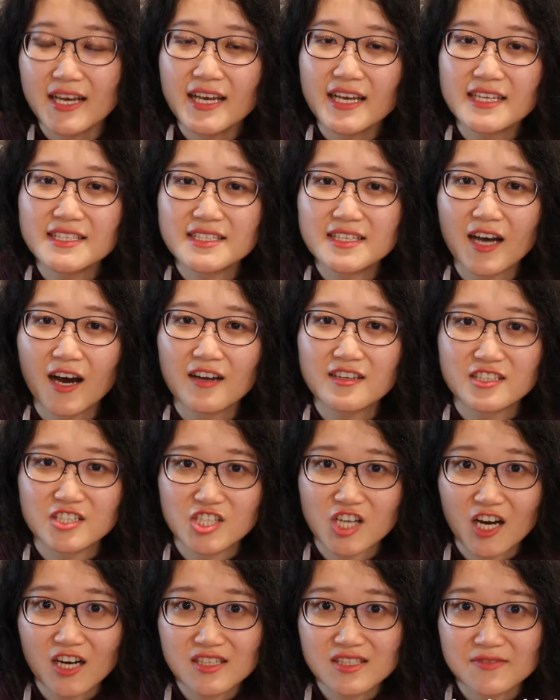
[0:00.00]
It's called
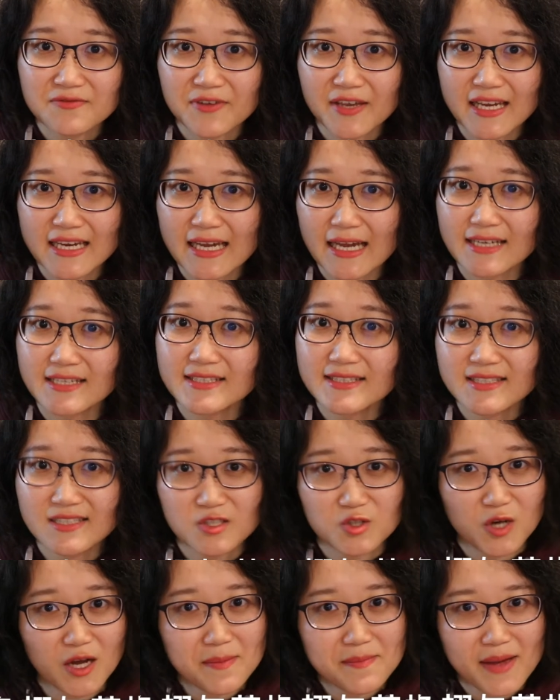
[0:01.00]
Shark's Fin and
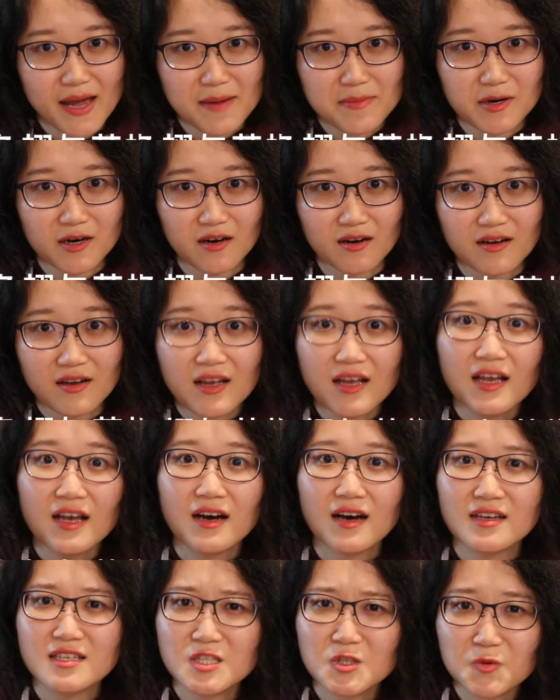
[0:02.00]
Sichuan Pepper,
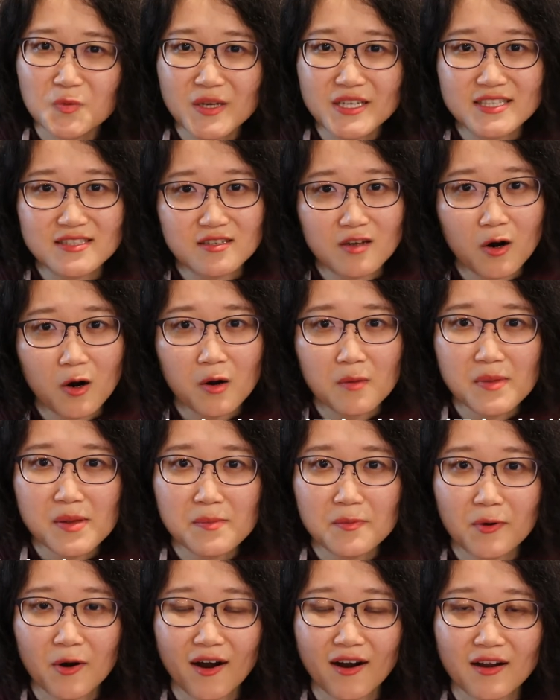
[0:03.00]
a sweet sour
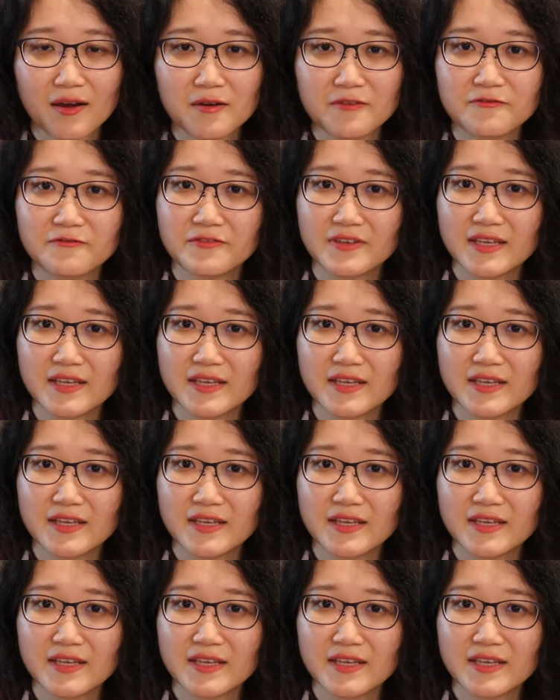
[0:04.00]
memoir of